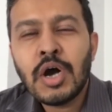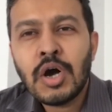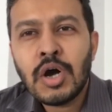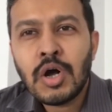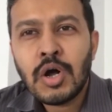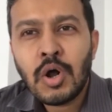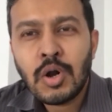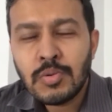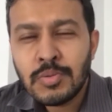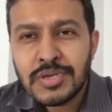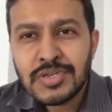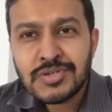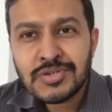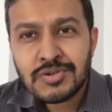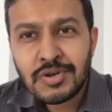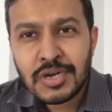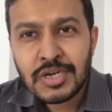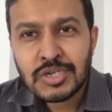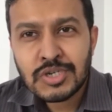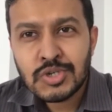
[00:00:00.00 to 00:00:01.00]
always
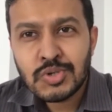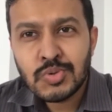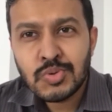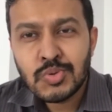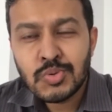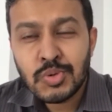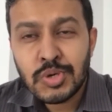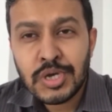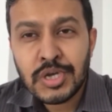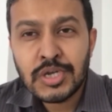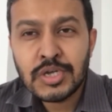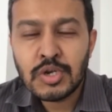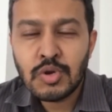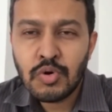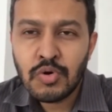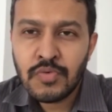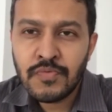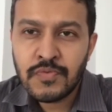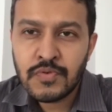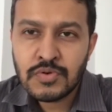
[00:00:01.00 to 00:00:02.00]
try to
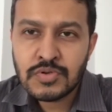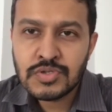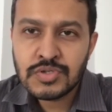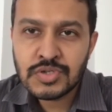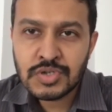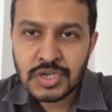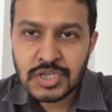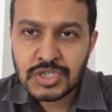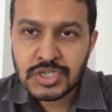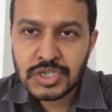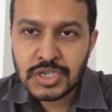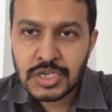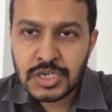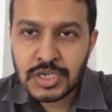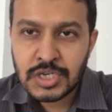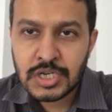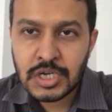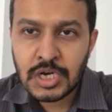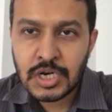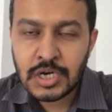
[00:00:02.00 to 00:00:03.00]
include foods rich
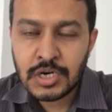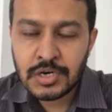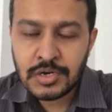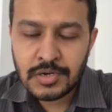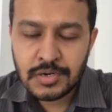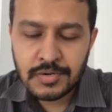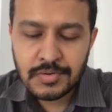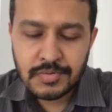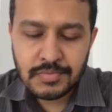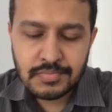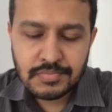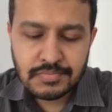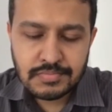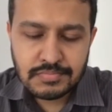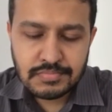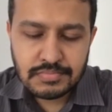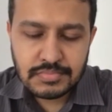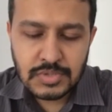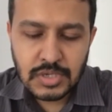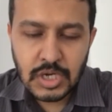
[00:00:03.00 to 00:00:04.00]
in
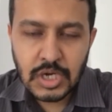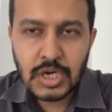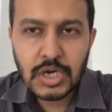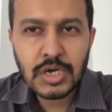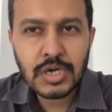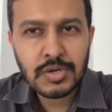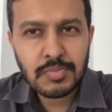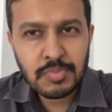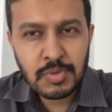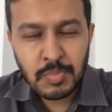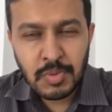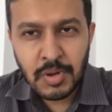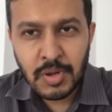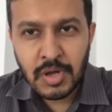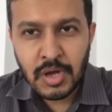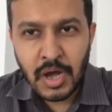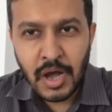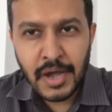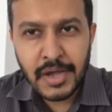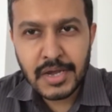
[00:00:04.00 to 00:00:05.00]

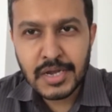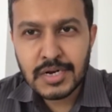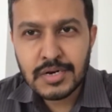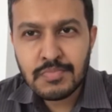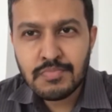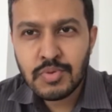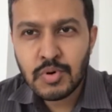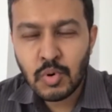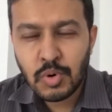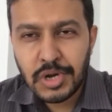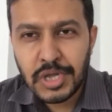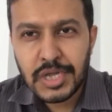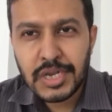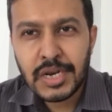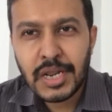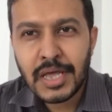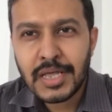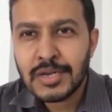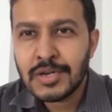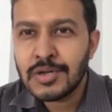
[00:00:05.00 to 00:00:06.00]
iron, protein,
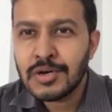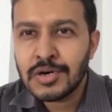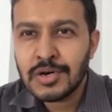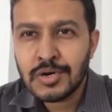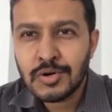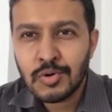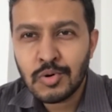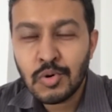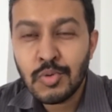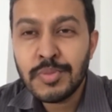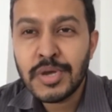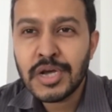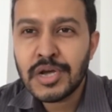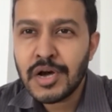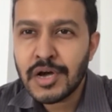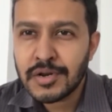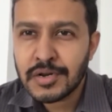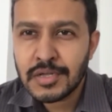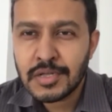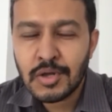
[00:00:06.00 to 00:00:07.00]
and
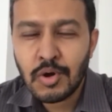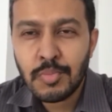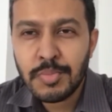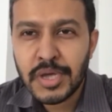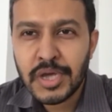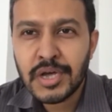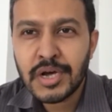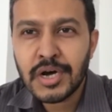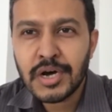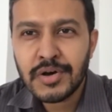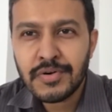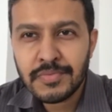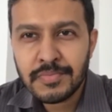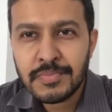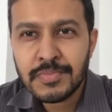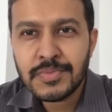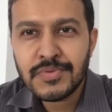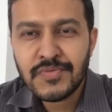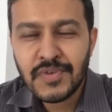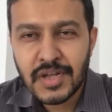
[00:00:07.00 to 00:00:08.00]
omega
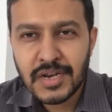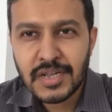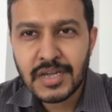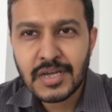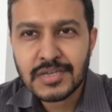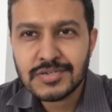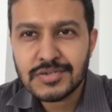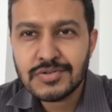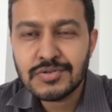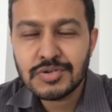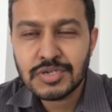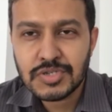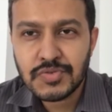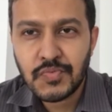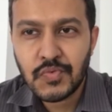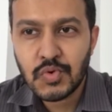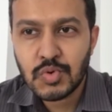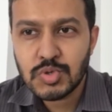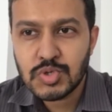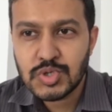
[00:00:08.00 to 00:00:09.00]
fatty acid rich
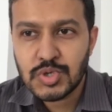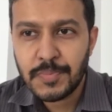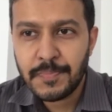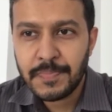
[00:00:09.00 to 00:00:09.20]
foods.